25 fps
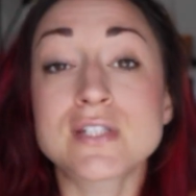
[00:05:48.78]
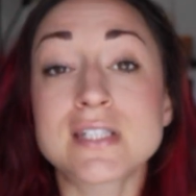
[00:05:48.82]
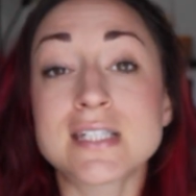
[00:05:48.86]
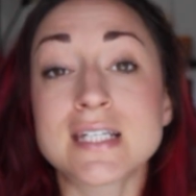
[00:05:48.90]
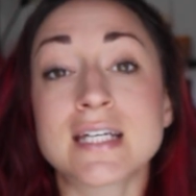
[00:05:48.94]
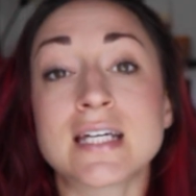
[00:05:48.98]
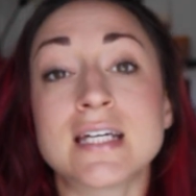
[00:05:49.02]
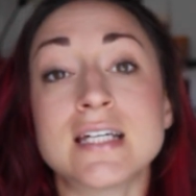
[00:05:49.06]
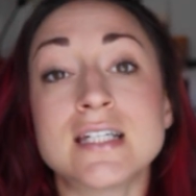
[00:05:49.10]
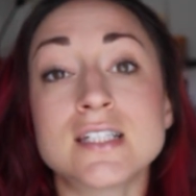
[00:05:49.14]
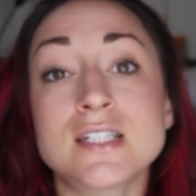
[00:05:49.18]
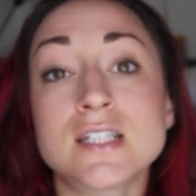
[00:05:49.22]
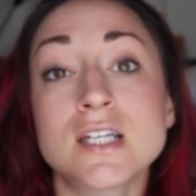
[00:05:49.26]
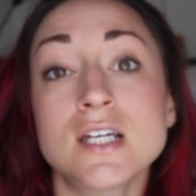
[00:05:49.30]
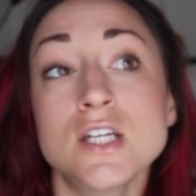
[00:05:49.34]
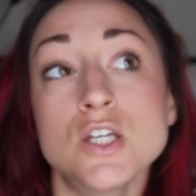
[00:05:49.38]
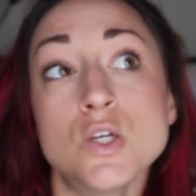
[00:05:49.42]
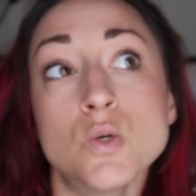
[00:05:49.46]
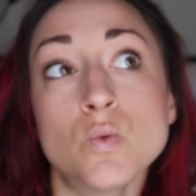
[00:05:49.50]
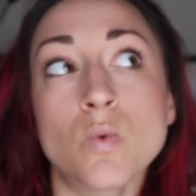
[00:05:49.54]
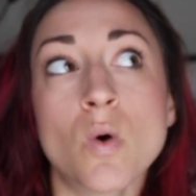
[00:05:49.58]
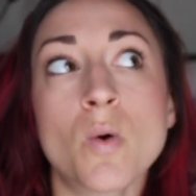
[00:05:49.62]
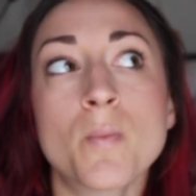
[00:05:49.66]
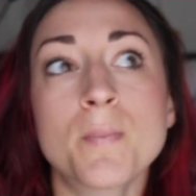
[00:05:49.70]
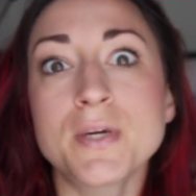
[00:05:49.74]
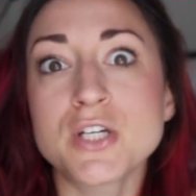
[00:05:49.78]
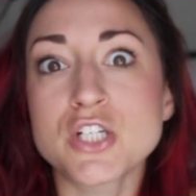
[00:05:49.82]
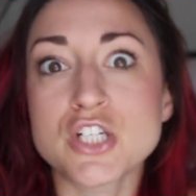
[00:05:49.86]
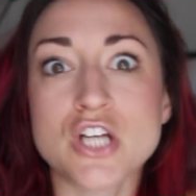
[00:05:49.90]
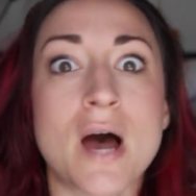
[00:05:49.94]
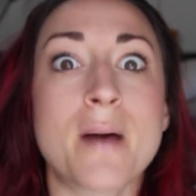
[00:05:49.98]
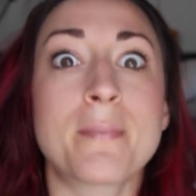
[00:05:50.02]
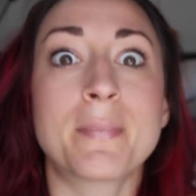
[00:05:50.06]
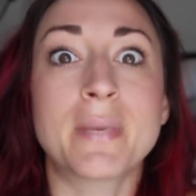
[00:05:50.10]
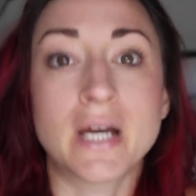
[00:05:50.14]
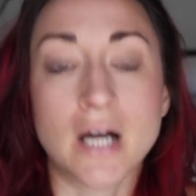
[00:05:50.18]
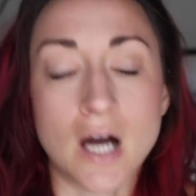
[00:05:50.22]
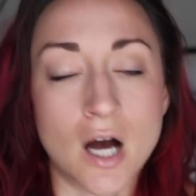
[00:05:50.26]
thing is, you won't be
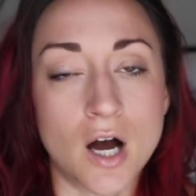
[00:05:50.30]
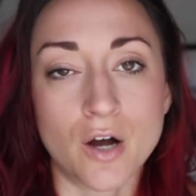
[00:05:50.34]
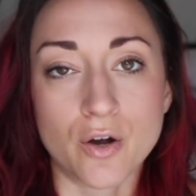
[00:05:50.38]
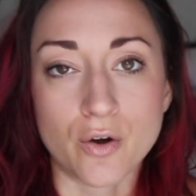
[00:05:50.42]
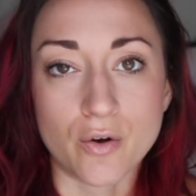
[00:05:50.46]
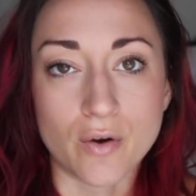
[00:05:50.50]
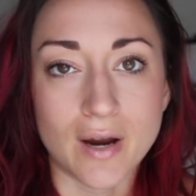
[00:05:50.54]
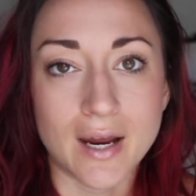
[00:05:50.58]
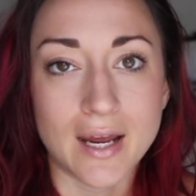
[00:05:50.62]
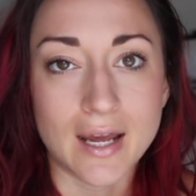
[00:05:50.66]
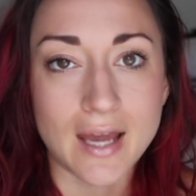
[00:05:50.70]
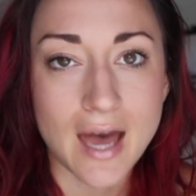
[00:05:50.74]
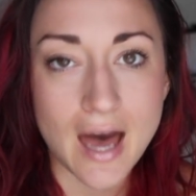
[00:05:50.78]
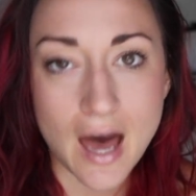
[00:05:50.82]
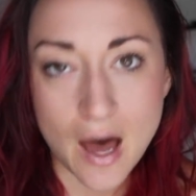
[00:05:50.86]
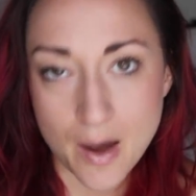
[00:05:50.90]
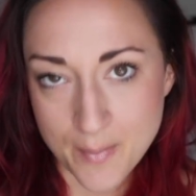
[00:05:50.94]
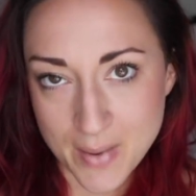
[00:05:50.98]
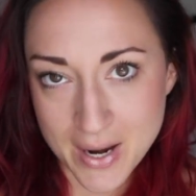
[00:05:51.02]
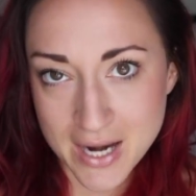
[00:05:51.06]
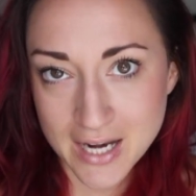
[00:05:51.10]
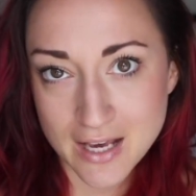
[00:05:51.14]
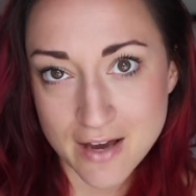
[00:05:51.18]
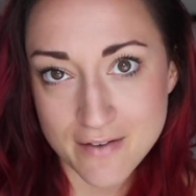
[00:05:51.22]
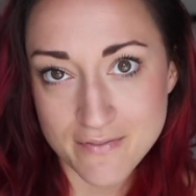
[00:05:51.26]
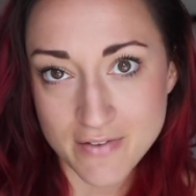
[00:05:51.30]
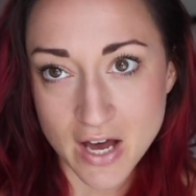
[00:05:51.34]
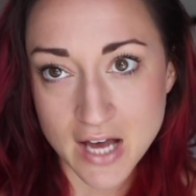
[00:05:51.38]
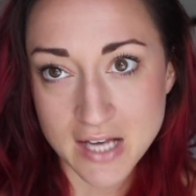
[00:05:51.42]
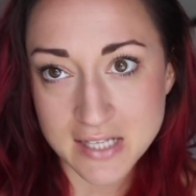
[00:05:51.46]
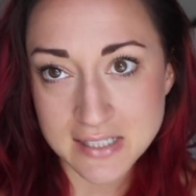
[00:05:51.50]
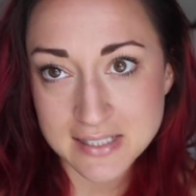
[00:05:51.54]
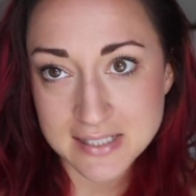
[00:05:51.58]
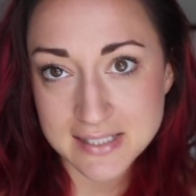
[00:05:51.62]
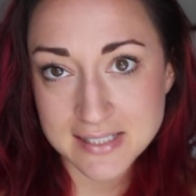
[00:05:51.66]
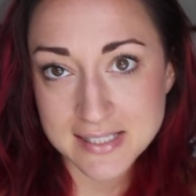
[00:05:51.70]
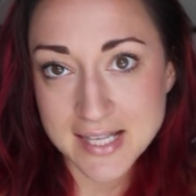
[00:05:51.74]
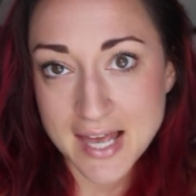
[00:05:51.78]
shopping hungry. How many of
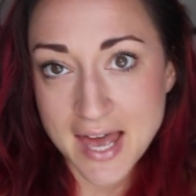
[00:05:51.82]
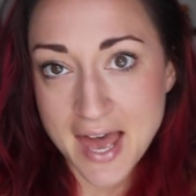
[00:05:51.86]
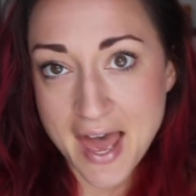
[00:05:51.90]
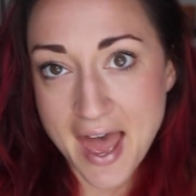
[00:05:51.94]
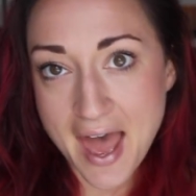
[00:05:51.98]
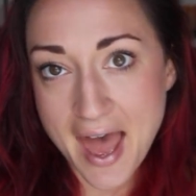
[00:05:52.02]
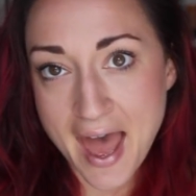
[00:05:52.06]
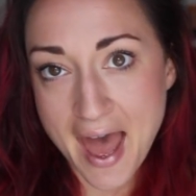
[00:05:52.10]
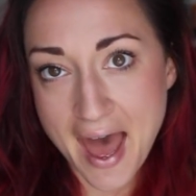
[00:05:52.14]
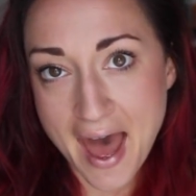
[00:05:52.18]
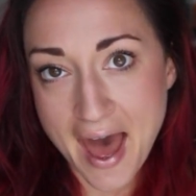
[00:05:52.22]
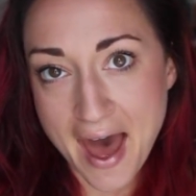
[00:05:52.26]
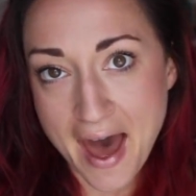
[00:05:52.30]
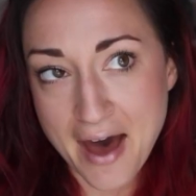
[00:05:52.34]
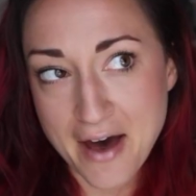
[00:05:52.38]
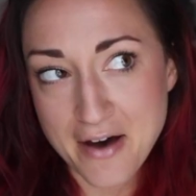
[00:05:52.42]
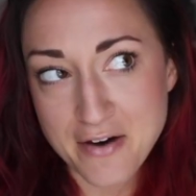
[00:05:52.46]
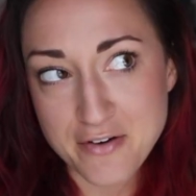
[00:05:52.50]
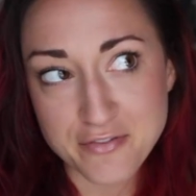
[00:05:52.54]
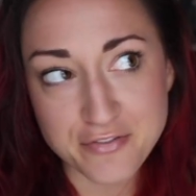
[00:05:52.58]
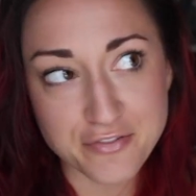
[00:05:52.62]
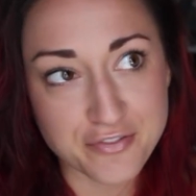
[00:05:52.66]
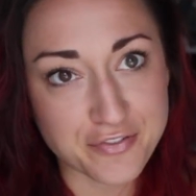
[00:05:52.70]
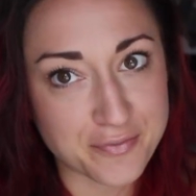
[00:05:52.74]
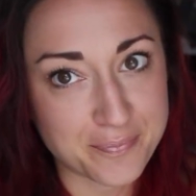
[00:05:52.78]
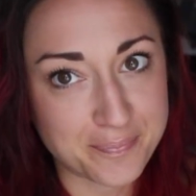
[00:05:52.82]
us have